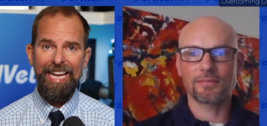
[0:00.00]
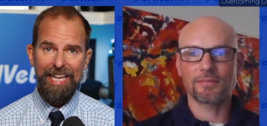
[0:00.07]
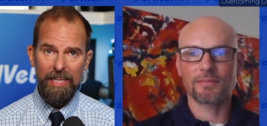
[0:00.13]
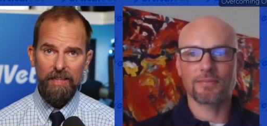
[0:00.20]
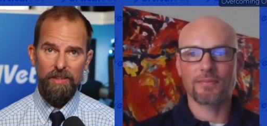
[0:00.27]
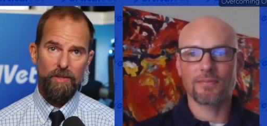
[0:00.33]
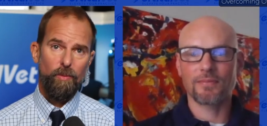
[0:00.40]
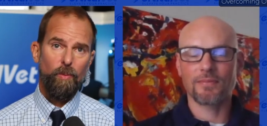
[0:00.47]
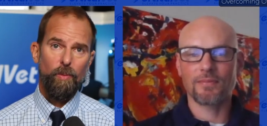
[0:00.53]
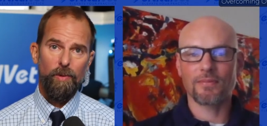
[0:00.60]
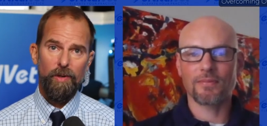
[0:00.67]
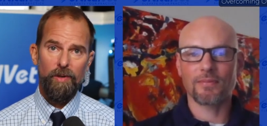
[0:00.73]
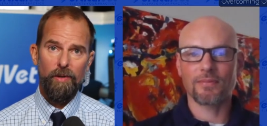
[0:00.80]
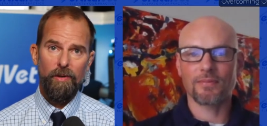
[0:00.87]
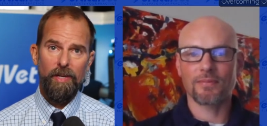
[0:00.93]
Speaker 1: in the
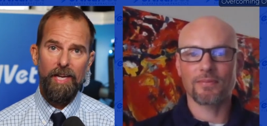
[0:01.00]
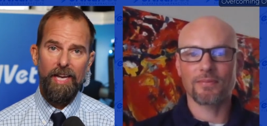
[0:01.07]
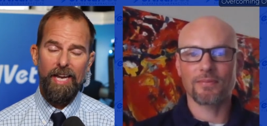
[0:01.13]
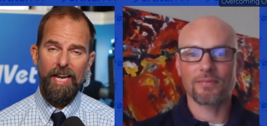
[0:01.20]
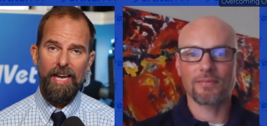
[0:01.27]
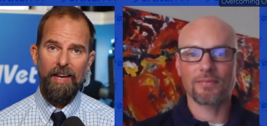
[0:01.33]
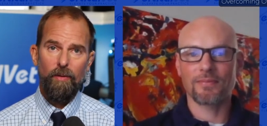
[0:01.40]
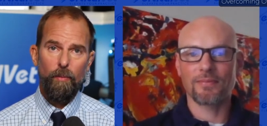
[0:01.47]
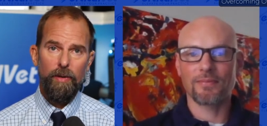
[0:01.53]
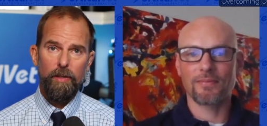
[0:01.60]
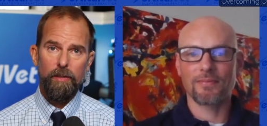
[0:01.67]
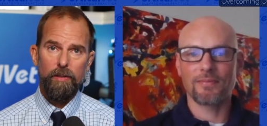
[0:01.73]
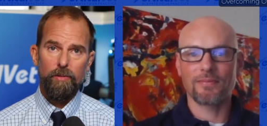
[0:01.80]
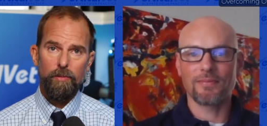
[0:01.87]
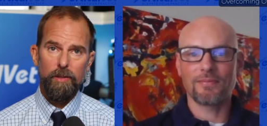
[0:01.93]
world, and we
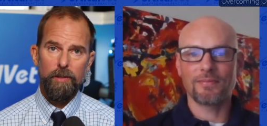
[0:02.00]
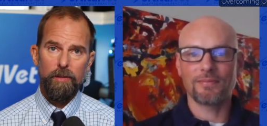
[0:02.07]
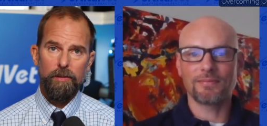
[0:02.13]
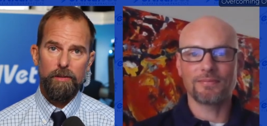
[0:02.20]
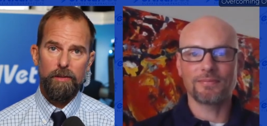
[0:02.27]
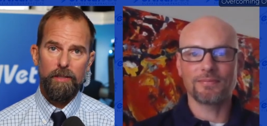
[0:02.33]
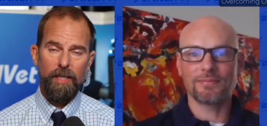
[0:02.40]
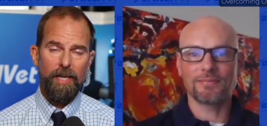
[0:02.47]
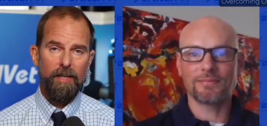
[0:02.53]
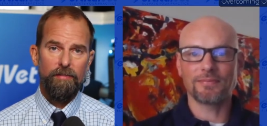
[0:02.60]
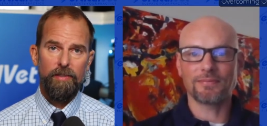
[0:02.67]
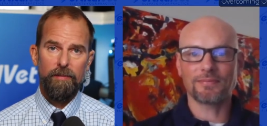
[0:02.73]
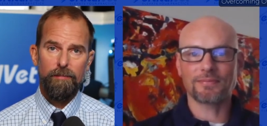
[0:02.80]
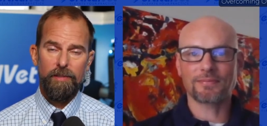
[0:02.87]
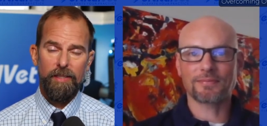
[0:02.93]
are thrilled to have
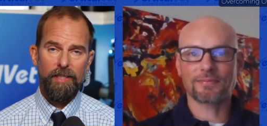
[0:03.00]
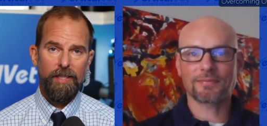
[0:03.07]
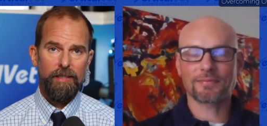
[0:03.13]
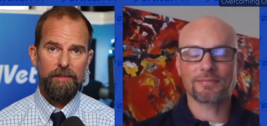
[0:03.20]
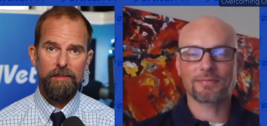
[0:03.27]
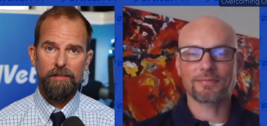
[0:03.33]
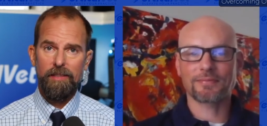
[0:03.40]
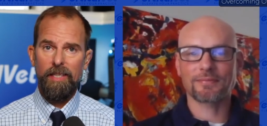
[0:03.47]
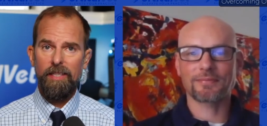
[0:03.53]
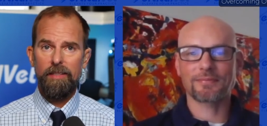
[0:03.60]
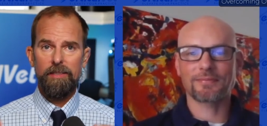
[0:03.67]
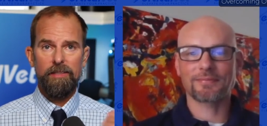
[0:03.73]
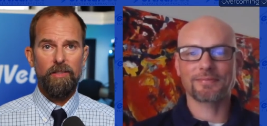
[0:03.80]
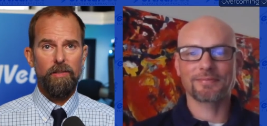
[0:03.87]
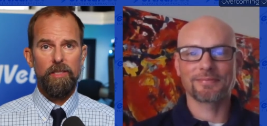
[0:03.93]
him today. So
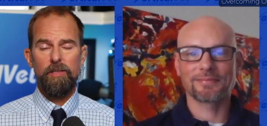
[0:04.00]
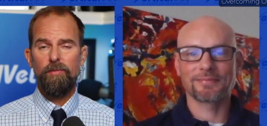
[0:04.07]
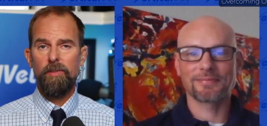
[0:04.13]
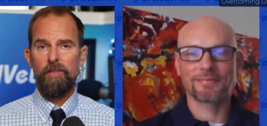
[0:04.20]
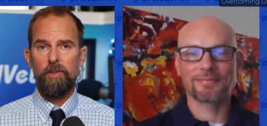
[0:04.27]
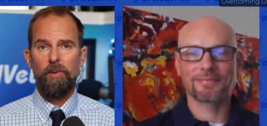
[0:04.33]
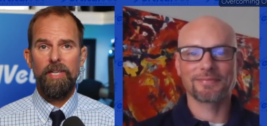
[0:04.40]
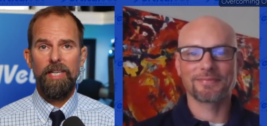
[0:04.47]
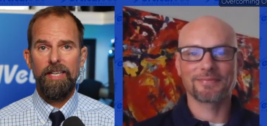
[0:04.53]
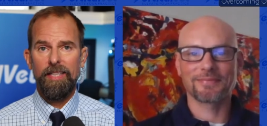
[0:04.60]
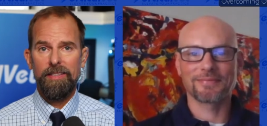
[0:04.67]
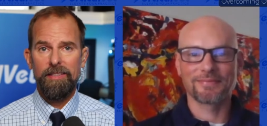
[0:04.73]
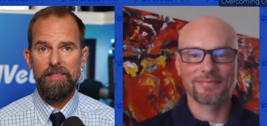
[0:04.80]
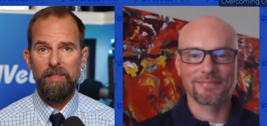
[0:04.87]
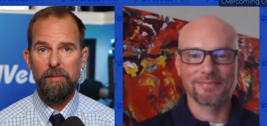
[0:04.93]
thanks, Chris, for joining
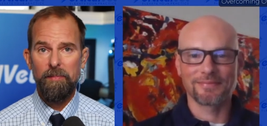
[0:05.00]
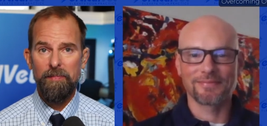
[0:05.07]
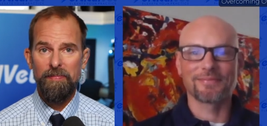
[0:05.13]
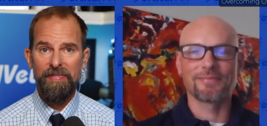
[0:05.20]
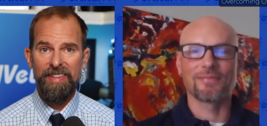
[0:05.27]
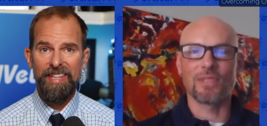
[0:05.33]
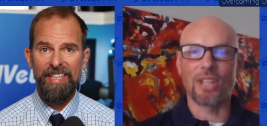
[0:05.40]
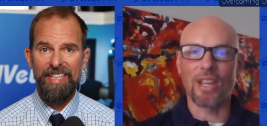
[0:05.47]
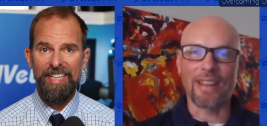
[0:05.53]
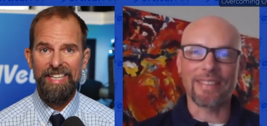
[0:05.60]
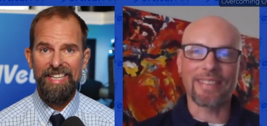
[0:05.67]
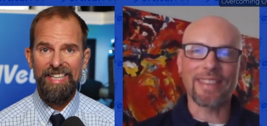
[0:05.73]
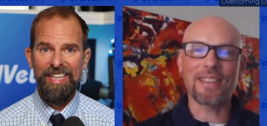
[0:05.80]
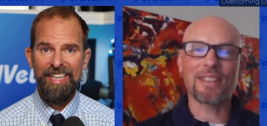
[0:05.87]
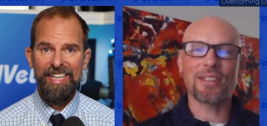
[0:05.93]
us.
Speaker 2: Yeah,
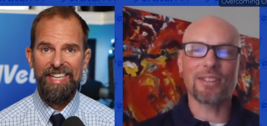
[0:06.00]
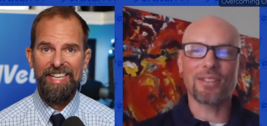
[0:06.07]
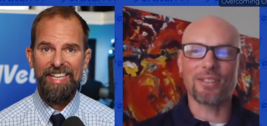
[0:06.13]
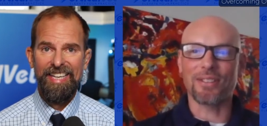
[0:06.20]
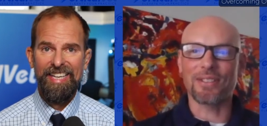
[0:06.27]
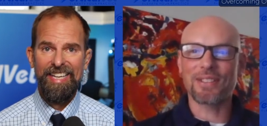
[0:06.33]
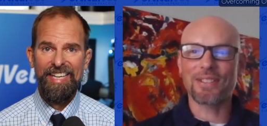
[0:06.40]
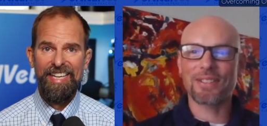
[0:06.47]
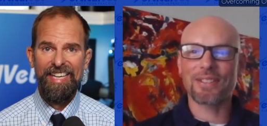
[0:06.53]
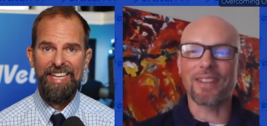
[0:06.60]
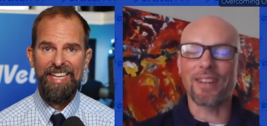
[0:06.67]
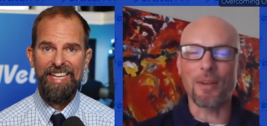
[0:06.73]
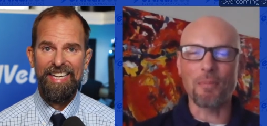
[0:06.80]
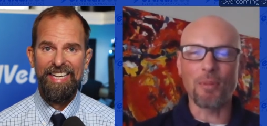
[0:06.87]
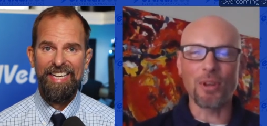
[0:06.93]
thank you. It's
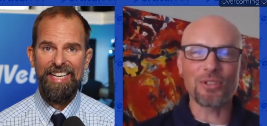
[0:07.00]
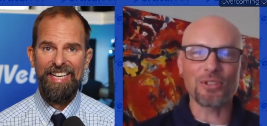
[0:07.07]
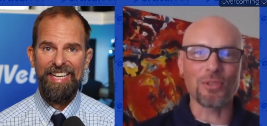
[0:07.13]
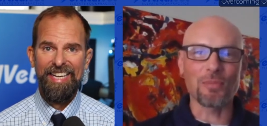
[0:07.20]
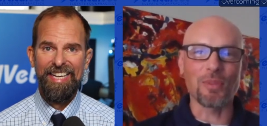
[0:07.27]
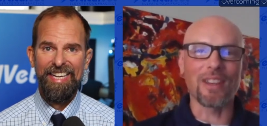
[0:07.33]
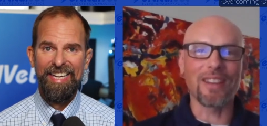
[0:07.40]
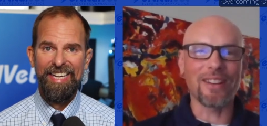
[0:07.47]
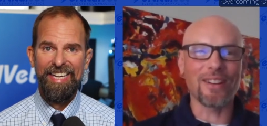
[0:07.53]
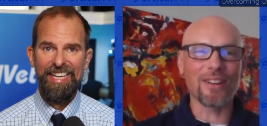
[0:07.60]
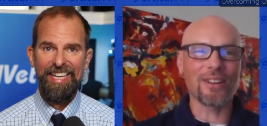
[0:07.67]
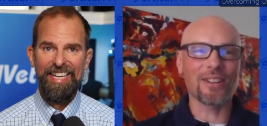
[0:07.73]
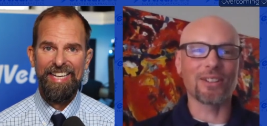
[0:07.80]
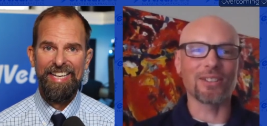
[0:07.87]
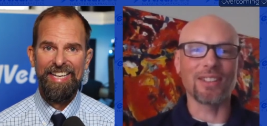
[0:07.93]
a pleasure to be here.
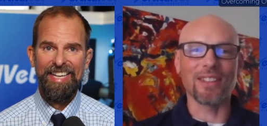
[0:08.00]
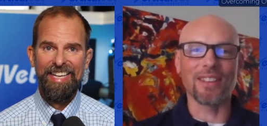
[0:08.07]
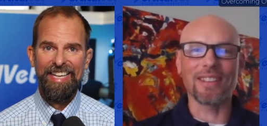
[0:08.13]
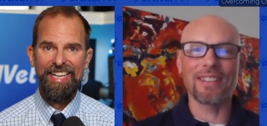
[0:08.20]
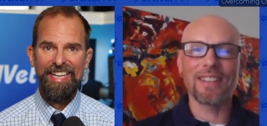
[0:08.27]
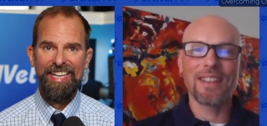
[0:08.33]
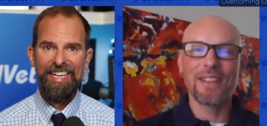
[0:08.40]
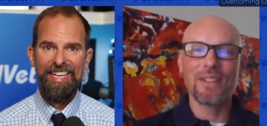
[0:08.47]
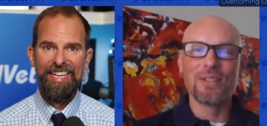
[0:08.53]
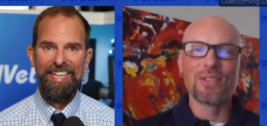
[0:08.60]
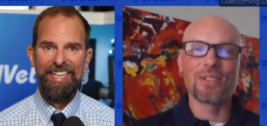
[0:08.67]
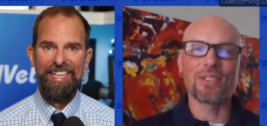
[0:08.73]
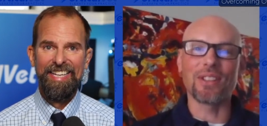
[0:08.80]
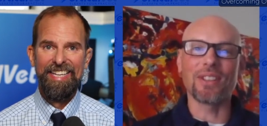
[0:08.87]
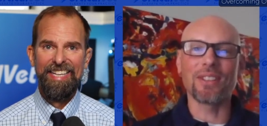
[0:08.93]
Good to
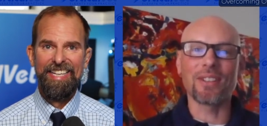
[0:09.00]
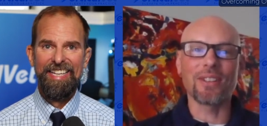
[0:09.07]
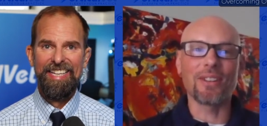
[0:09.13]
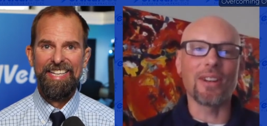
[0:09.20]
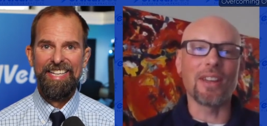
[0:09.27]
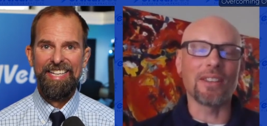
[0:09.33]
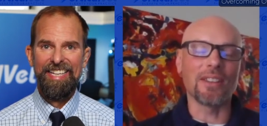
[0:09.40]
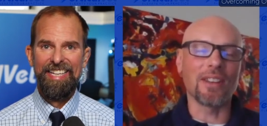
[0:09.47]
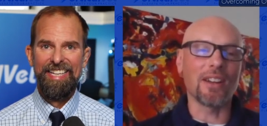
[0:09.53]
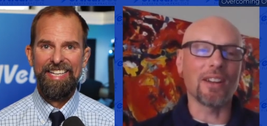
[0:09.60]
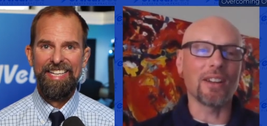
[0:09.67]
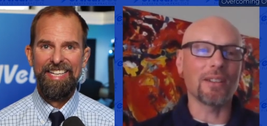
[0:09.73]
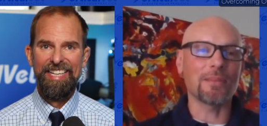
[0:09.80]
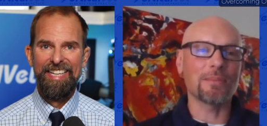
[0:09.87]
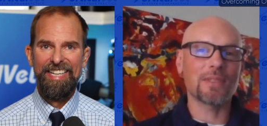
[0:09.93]
see you, and
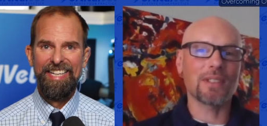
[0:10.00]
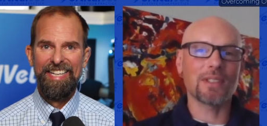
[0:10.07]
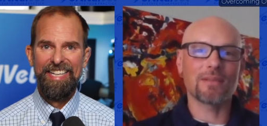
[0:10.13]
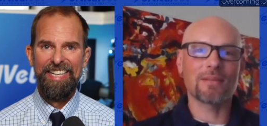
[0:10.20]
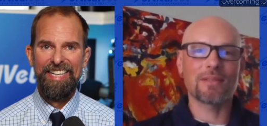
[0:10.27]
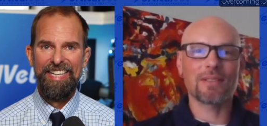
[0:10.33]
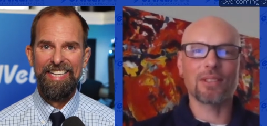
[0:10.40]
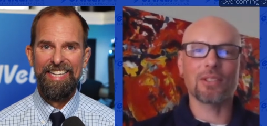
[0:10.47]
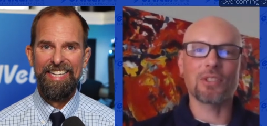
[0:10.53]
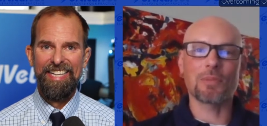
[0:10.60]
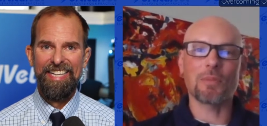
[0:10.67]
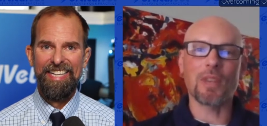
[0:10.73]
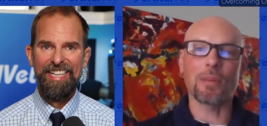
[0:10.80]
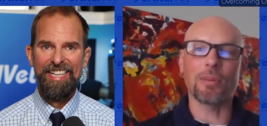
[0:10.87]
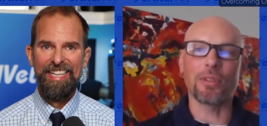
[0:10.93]
um, to, to just
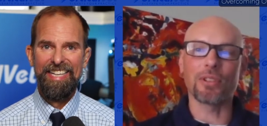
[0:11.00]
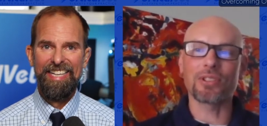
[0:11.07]
be able to